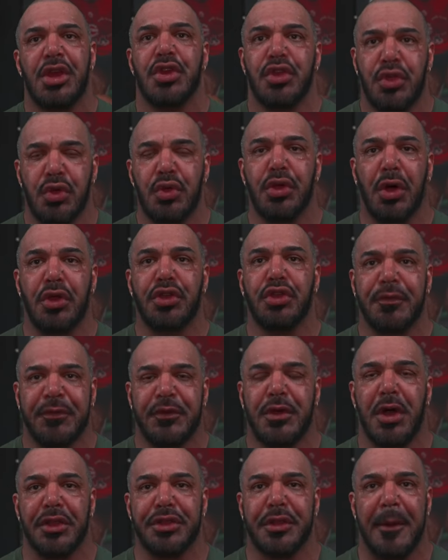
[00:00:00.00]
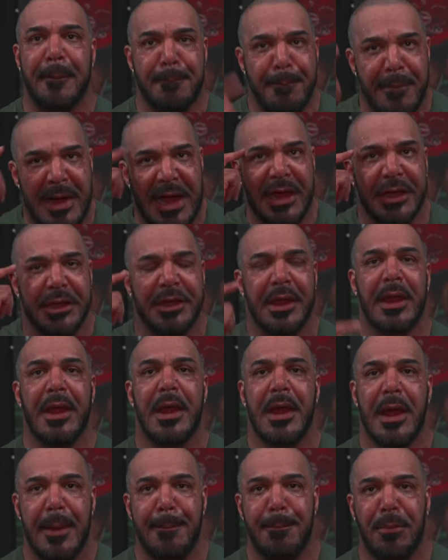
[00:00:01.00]
you know you've got the mind
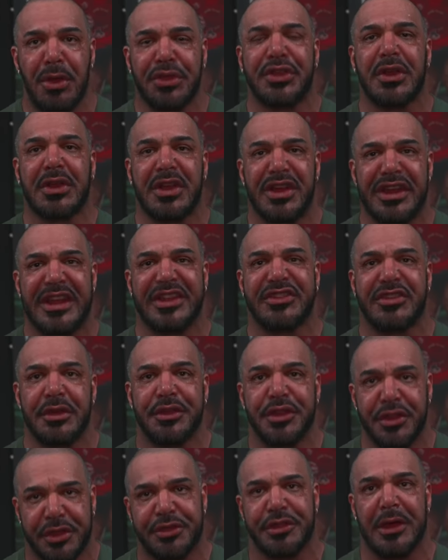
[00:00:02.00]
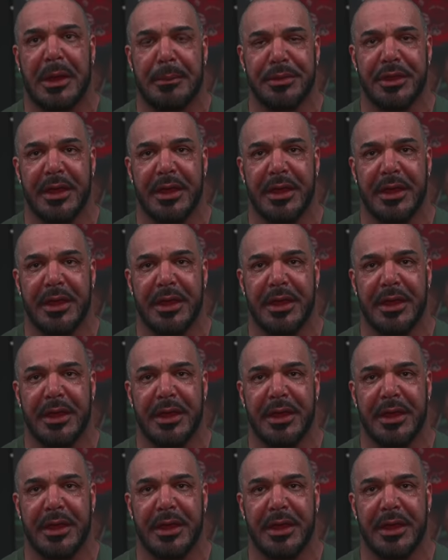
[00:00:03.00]
and muscle connection to stop